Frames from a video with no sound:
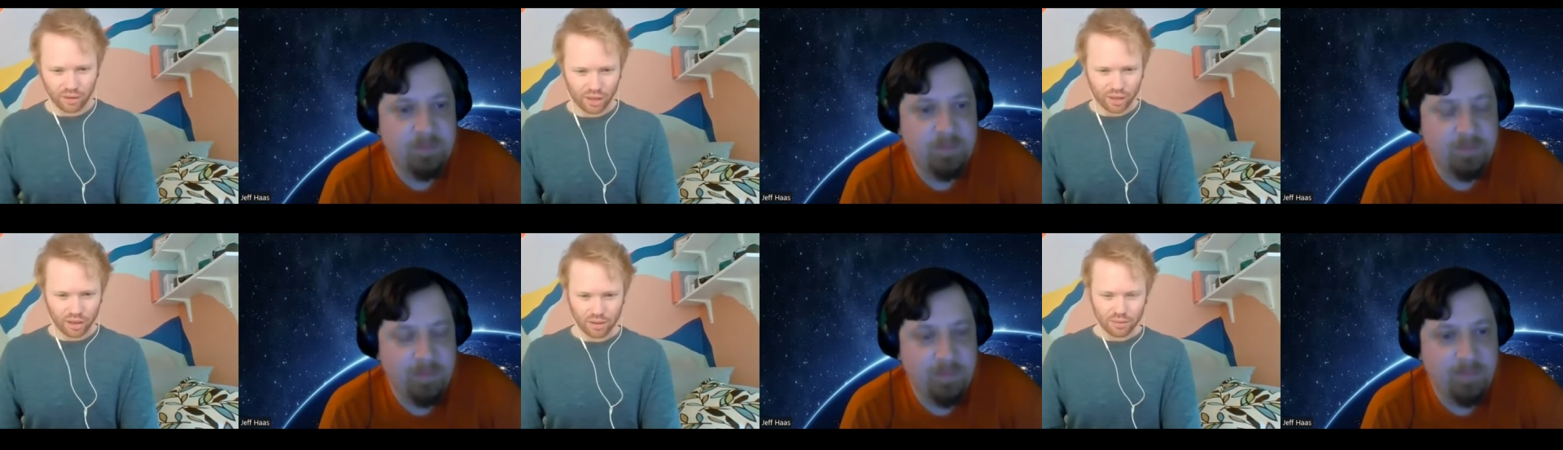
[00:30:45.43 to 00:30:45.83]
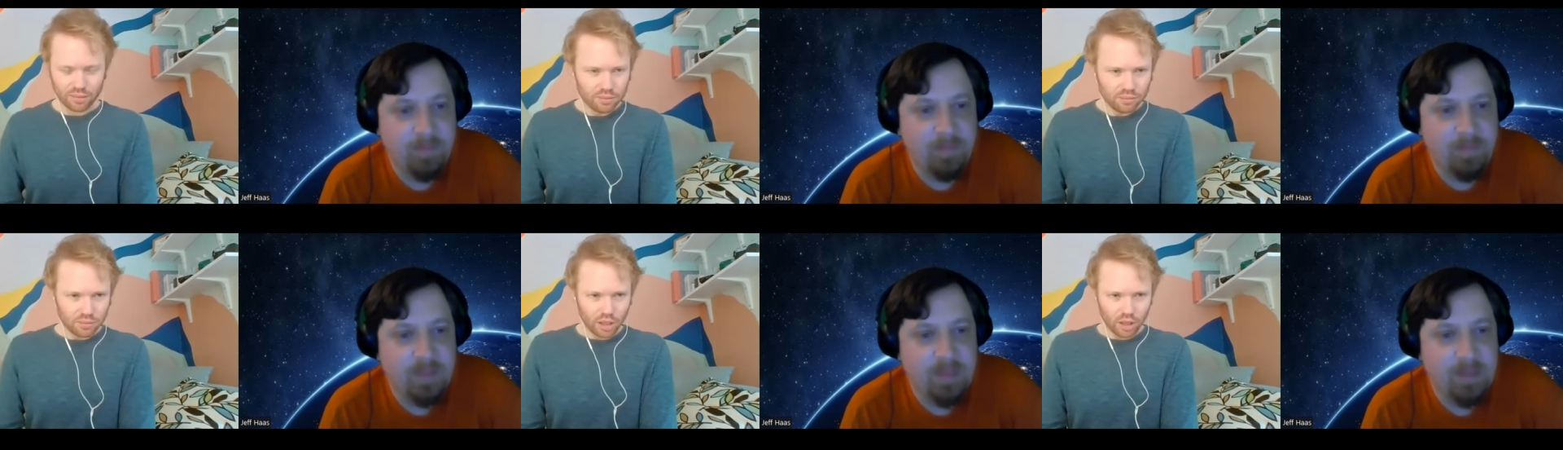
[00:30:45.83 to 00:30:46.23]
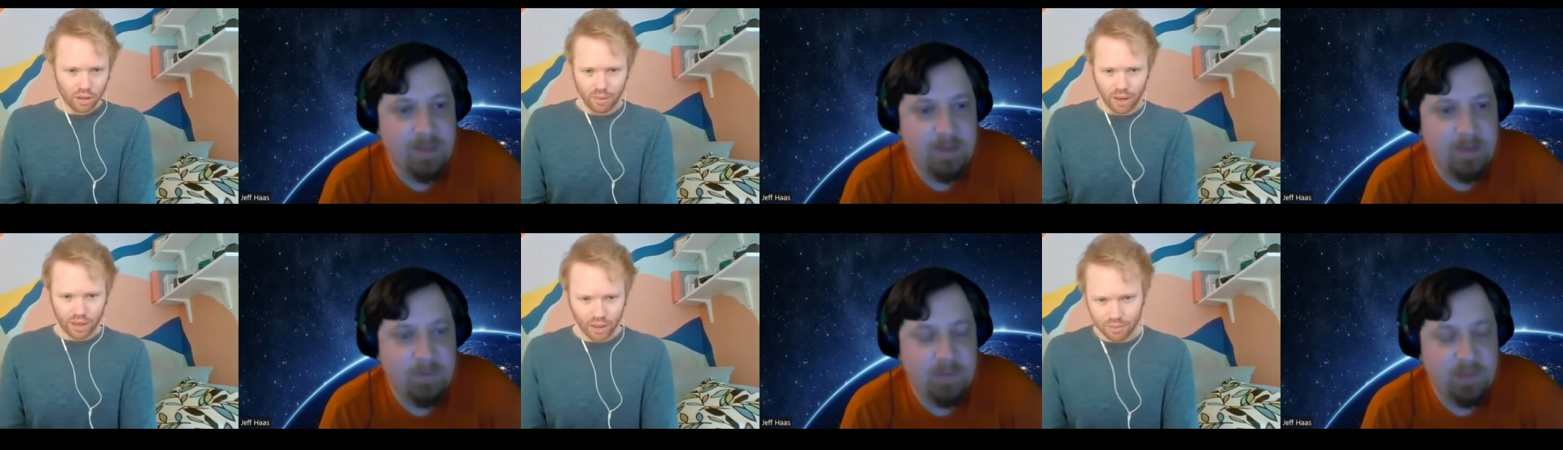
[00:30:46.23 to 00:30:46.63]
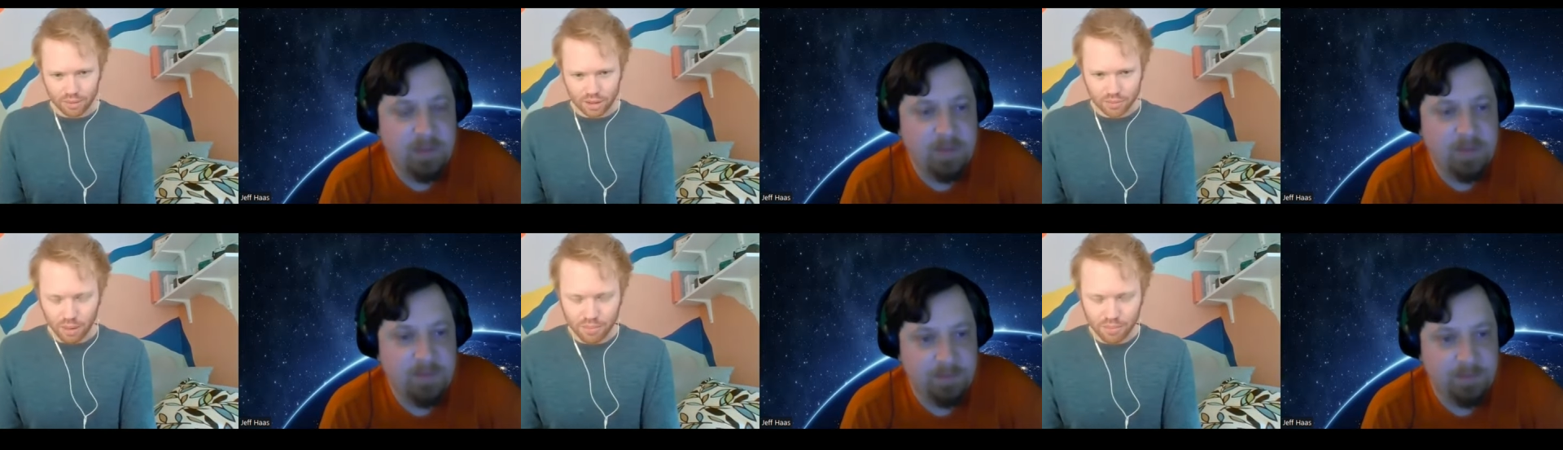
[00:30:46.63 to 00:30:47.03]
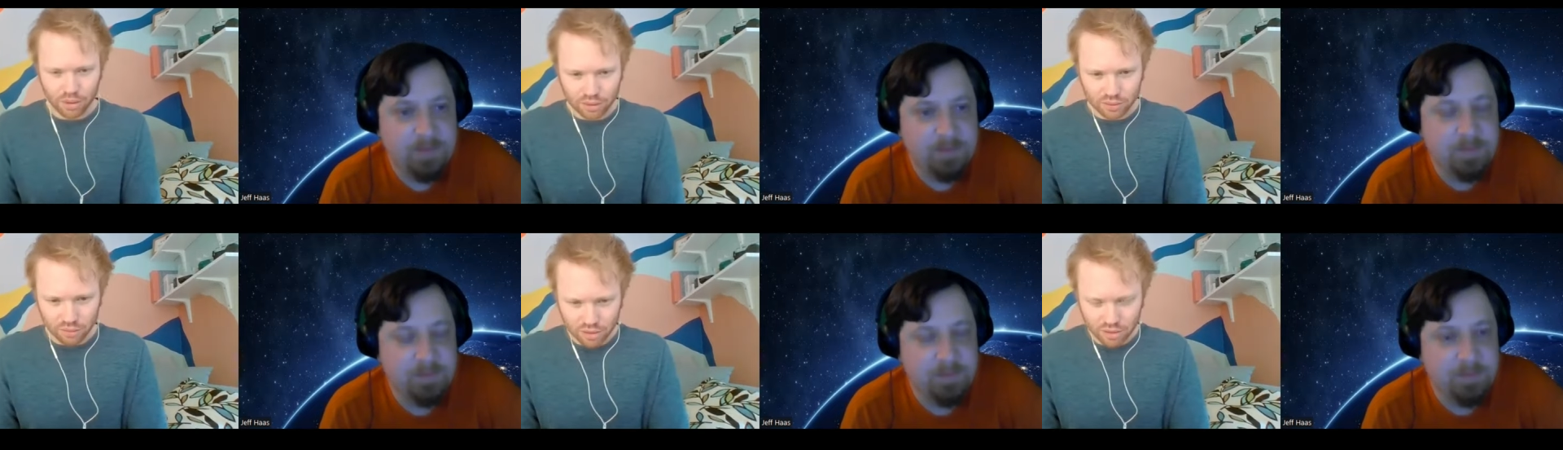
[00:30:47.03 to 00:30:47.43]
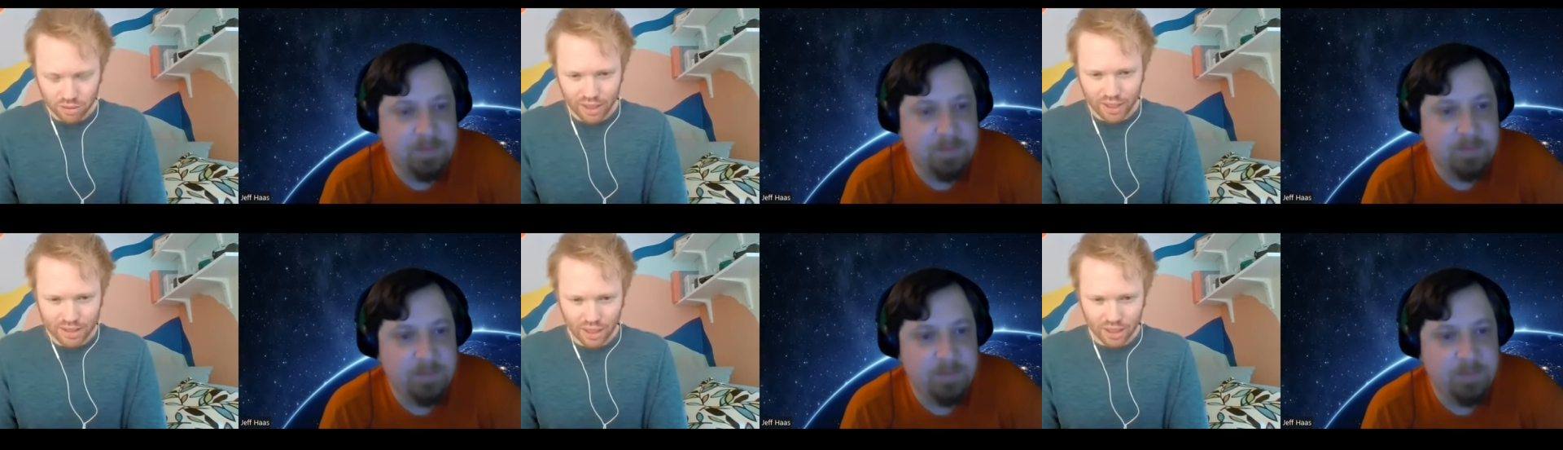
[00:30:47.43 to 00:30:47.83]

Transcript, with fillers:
Speaker 1: Like you know, mine. I miss my pills for two days.